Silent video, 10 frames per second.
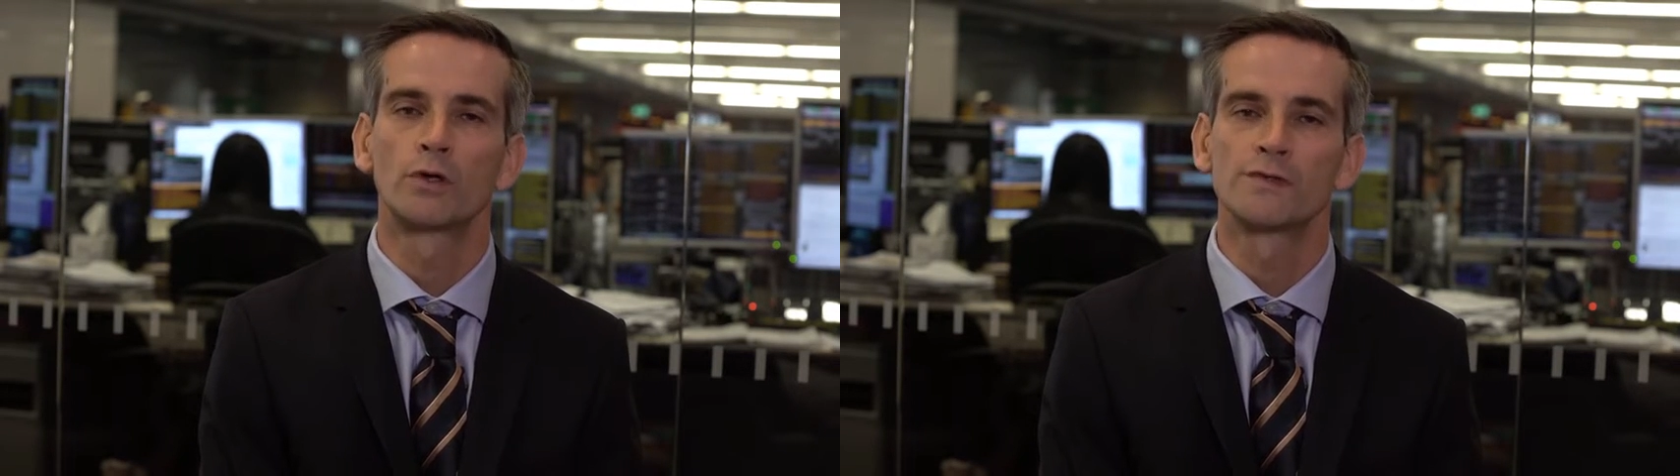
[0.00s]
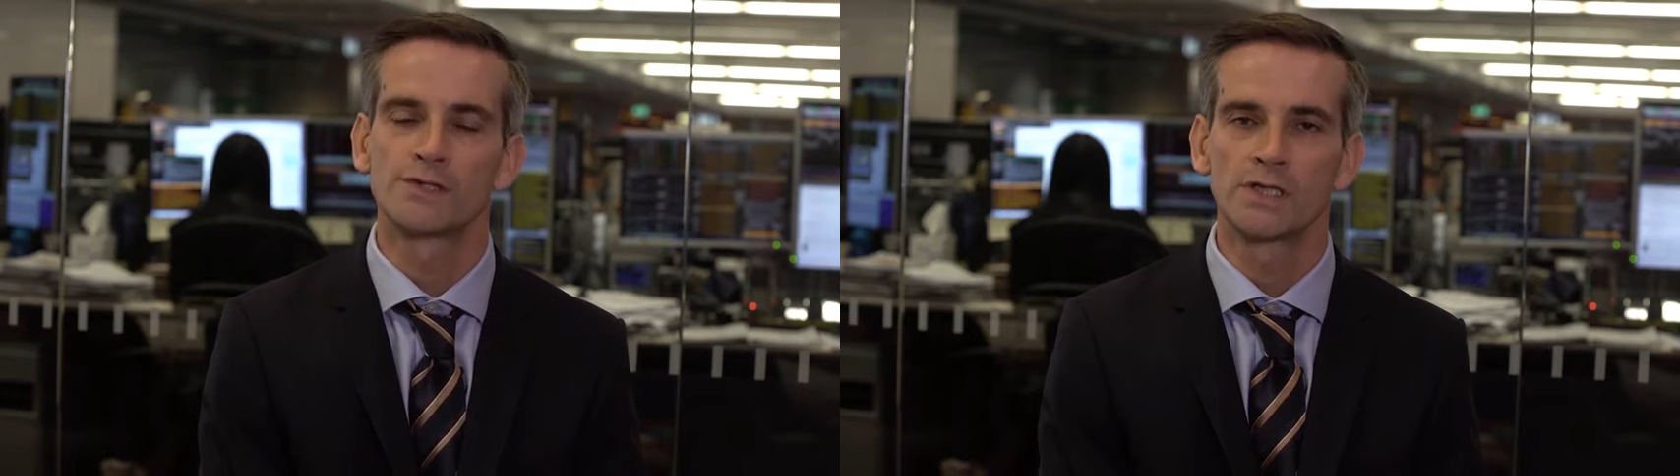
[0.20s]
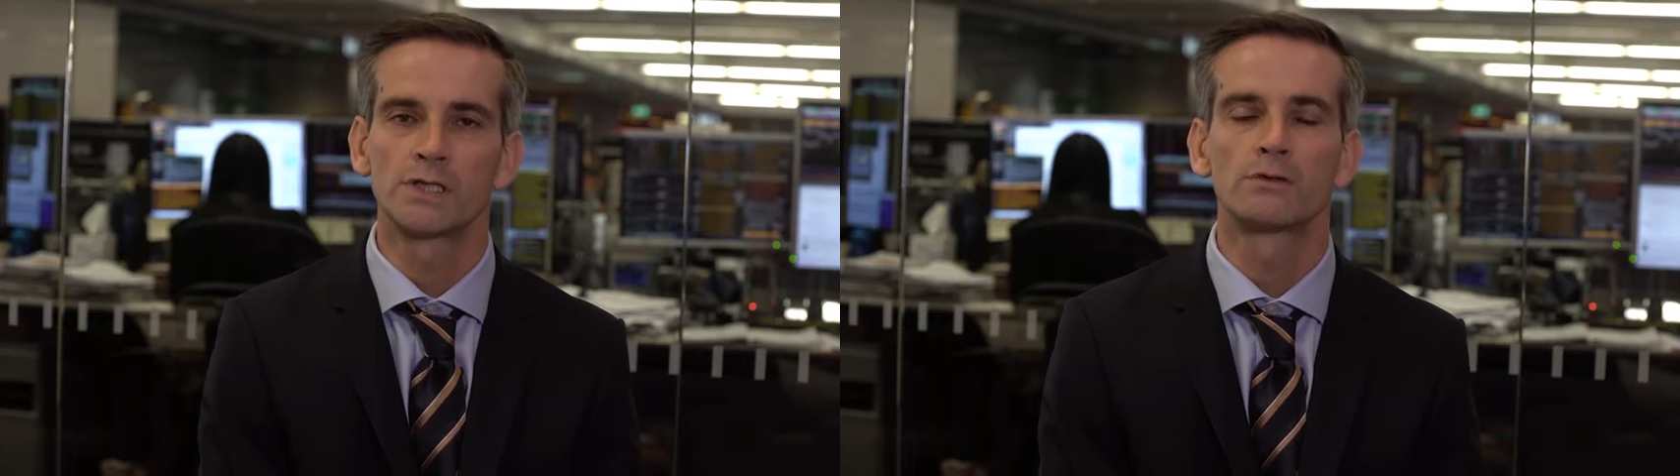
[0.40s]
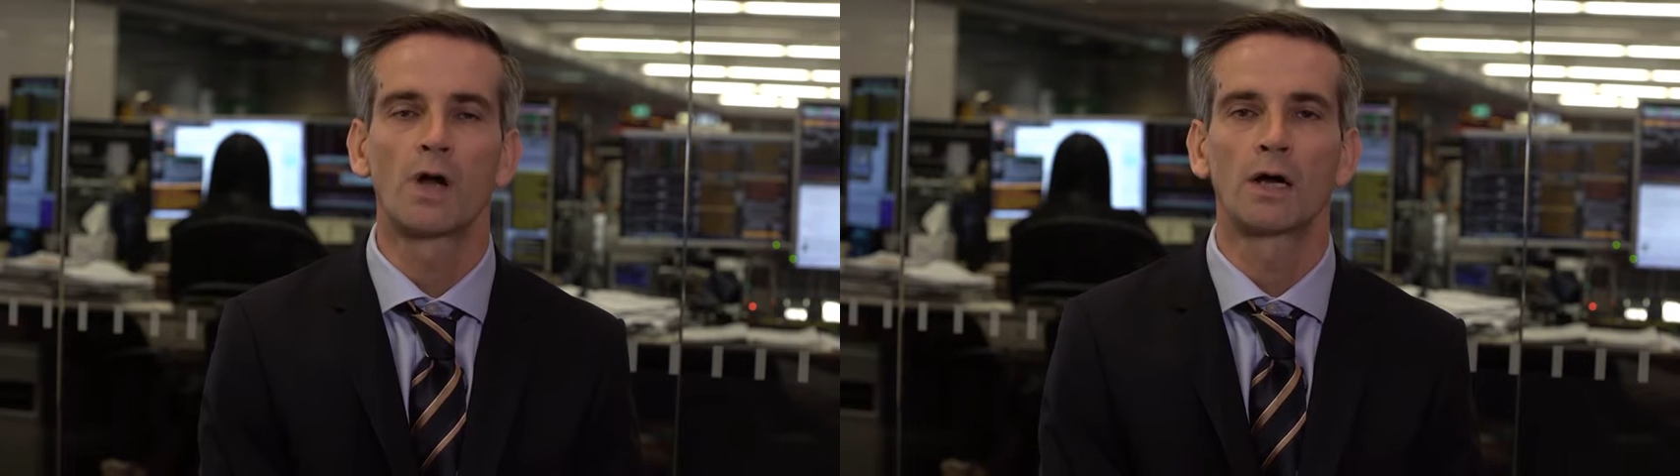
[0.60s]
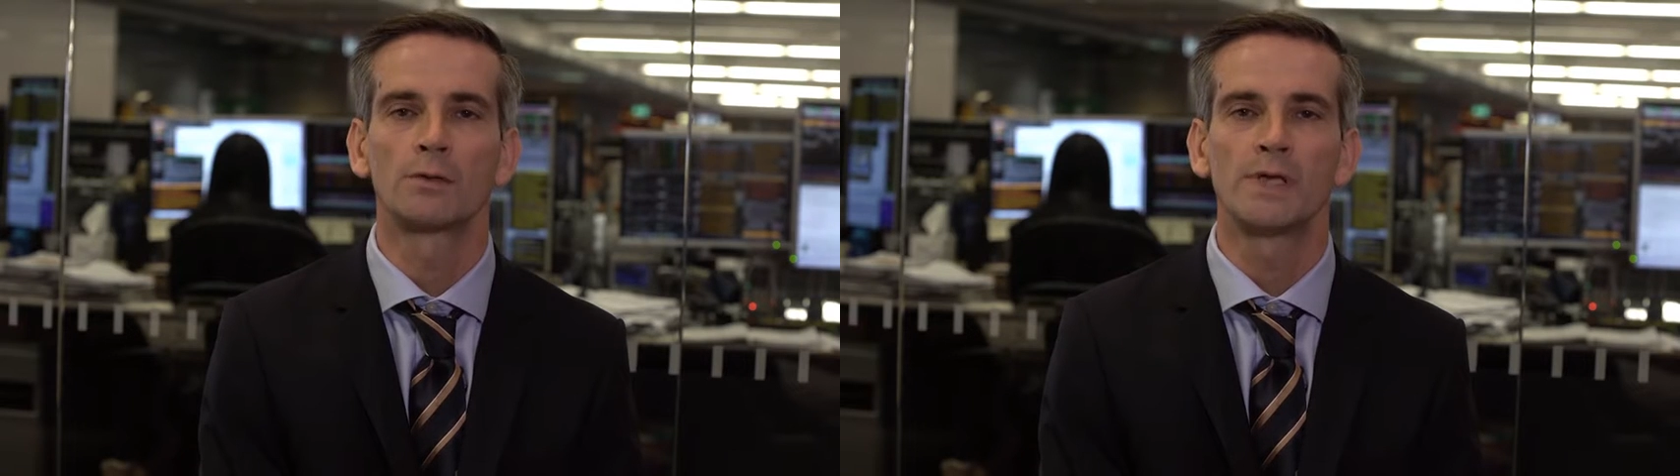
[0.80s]
of senior
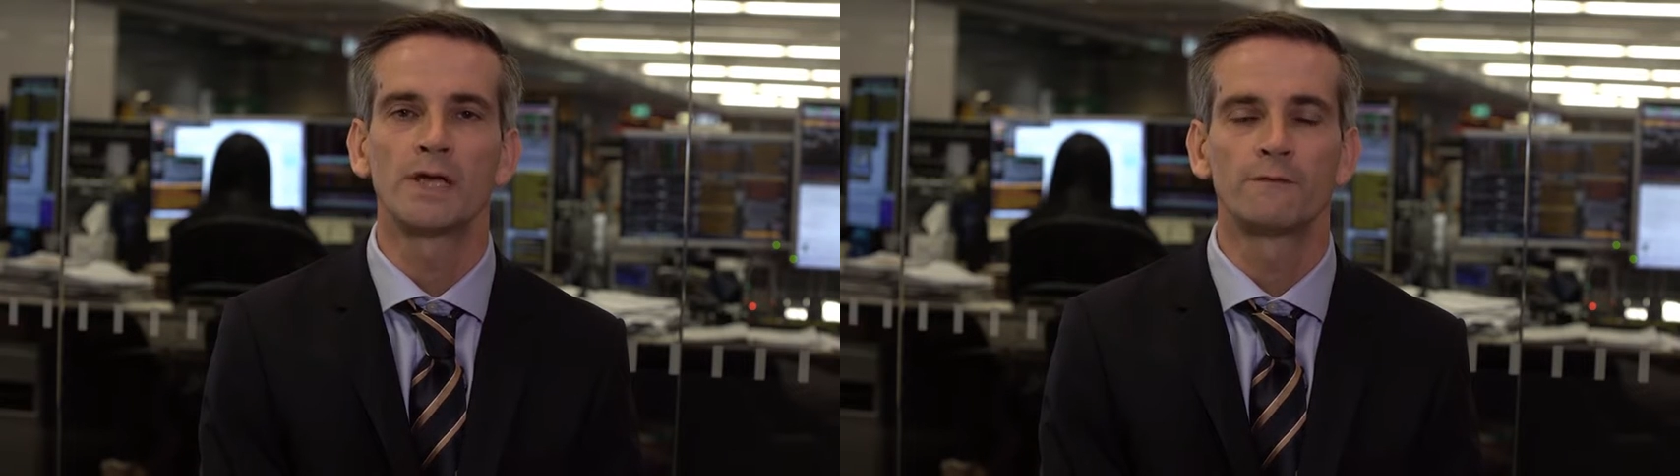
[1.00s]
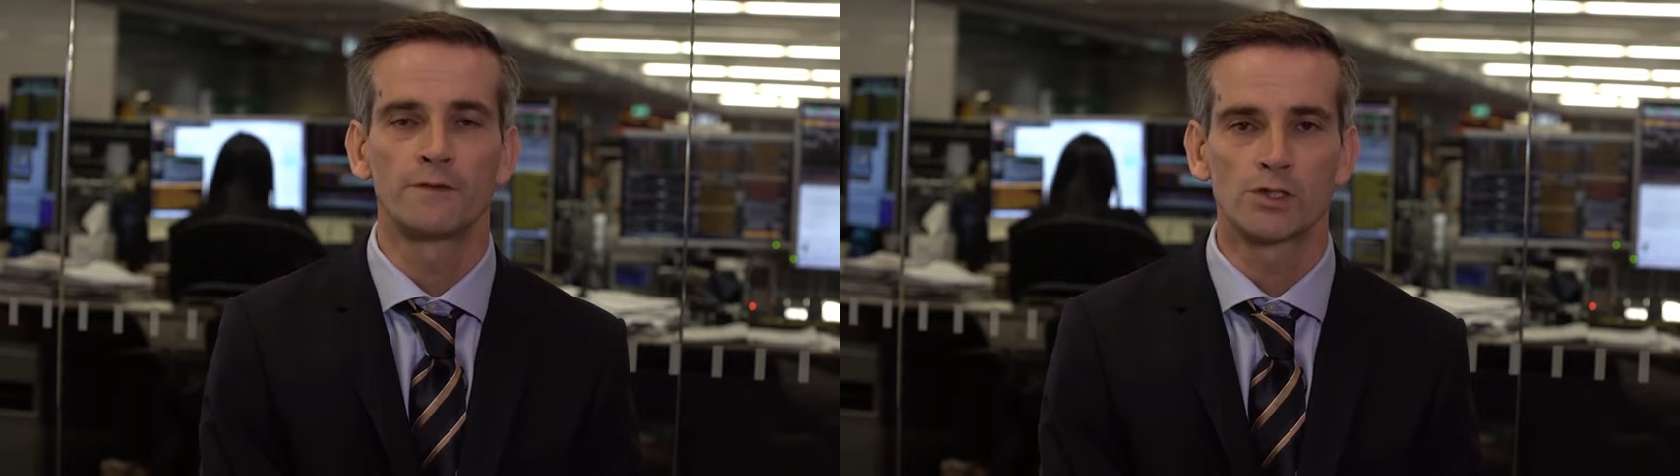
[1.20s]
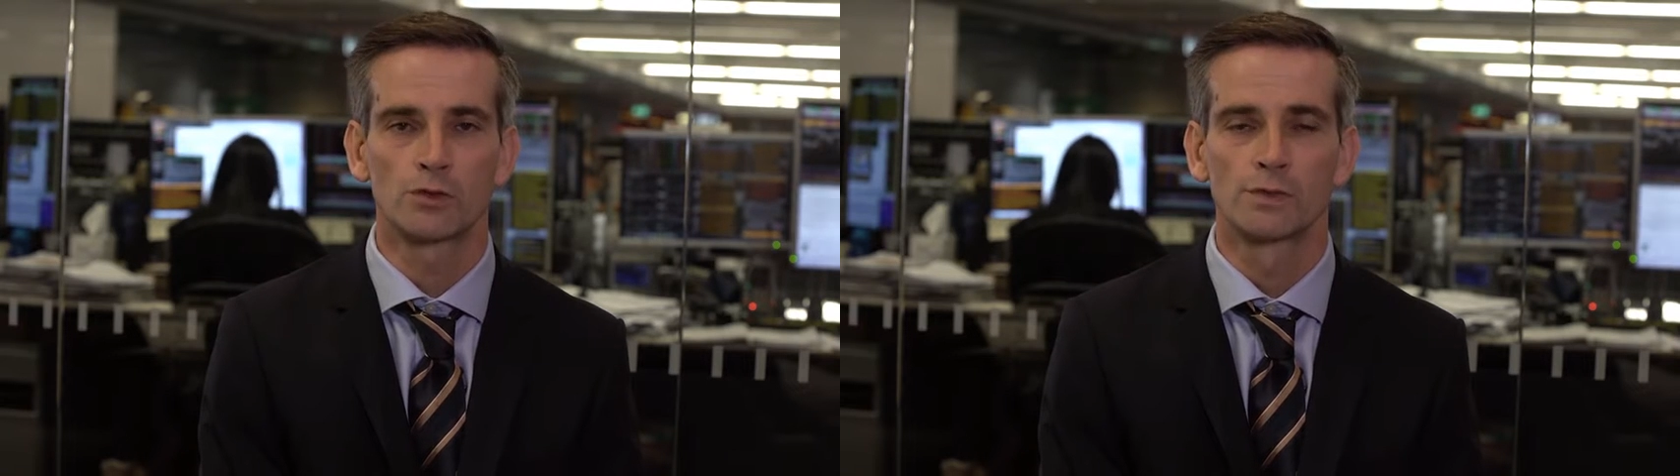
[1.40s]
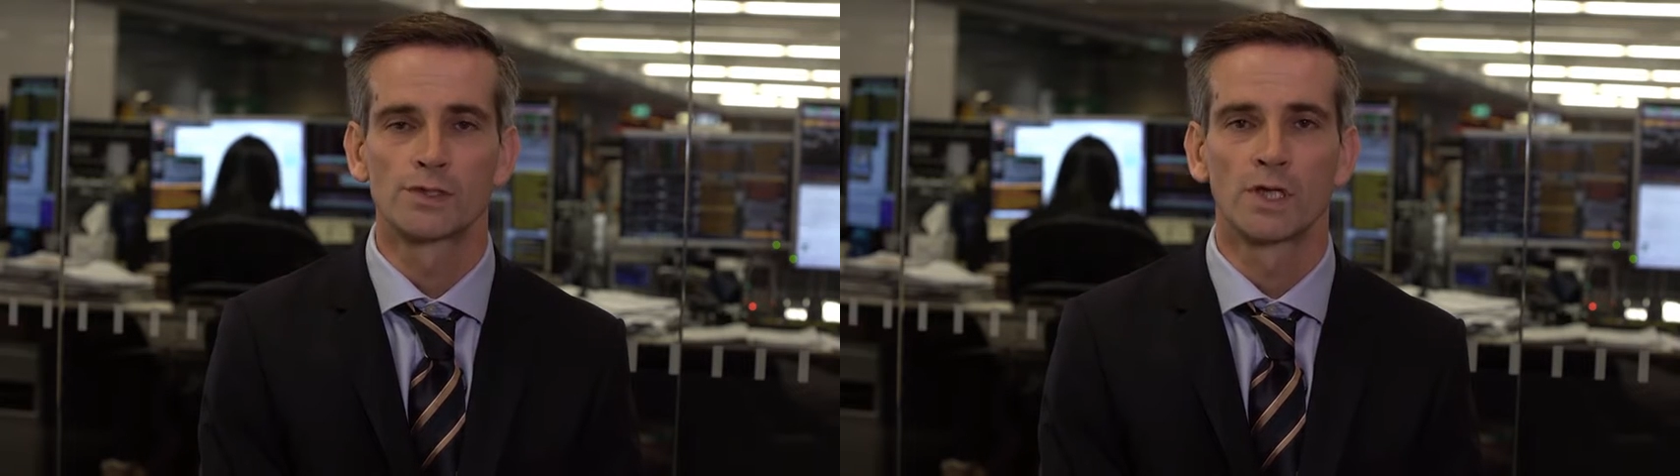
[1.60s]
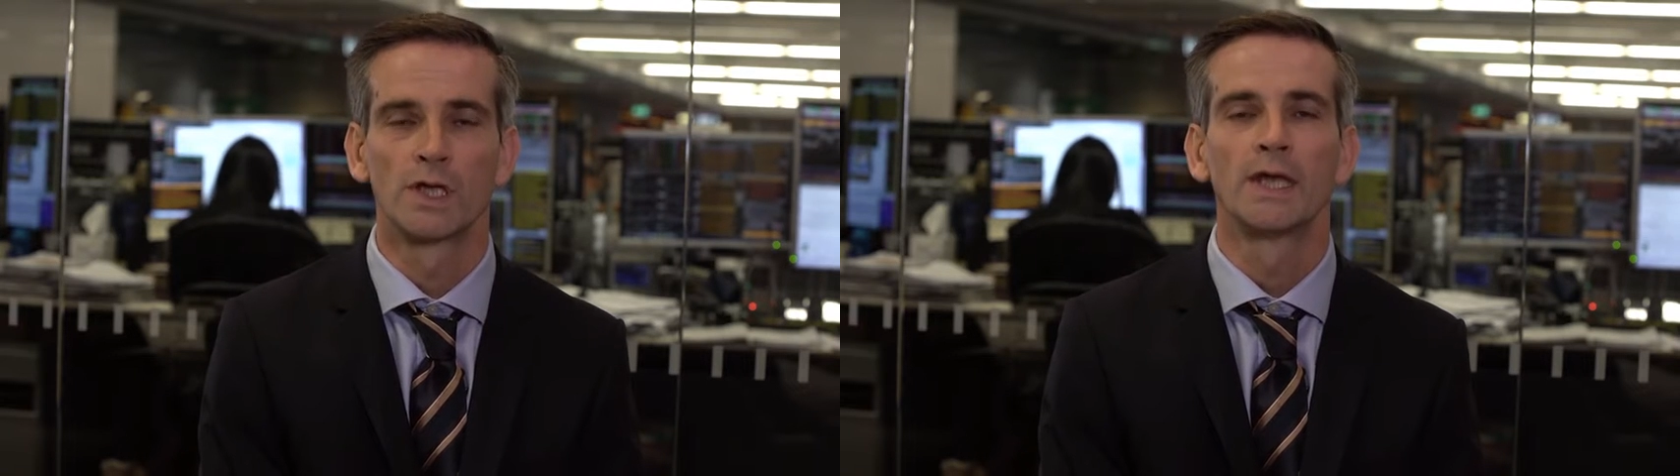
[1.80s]
RBA officials